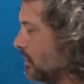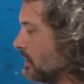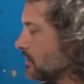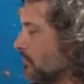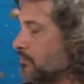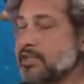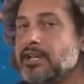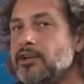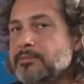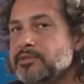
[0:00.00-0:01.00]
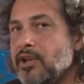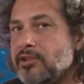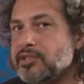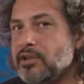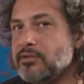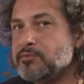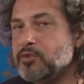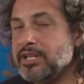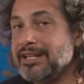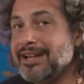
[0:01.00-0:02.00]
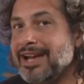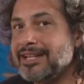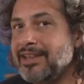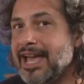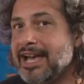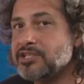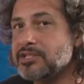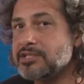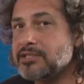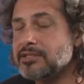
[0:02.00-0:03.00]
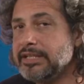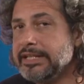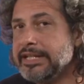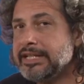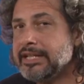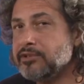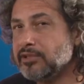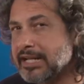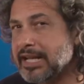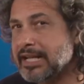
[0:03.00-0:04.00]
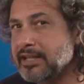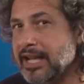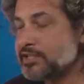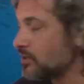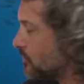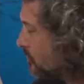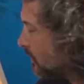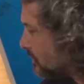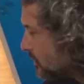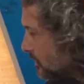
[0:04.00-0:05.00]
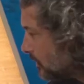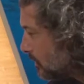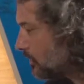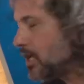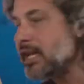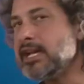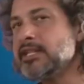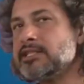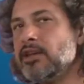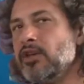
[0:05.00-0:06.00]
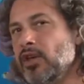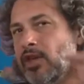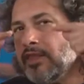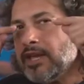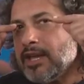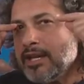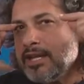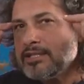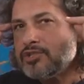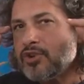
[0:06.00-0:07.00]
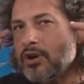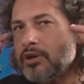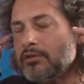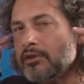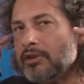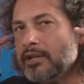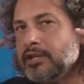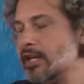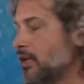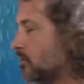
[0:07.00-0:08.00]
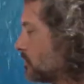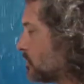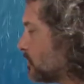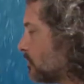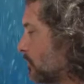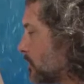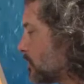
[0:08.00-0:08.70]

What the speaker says: Something that helps also is putting in eyelashes. Now when you look at eyelashes, they're not just little lines. They kind of get darker around the edges. So we're going to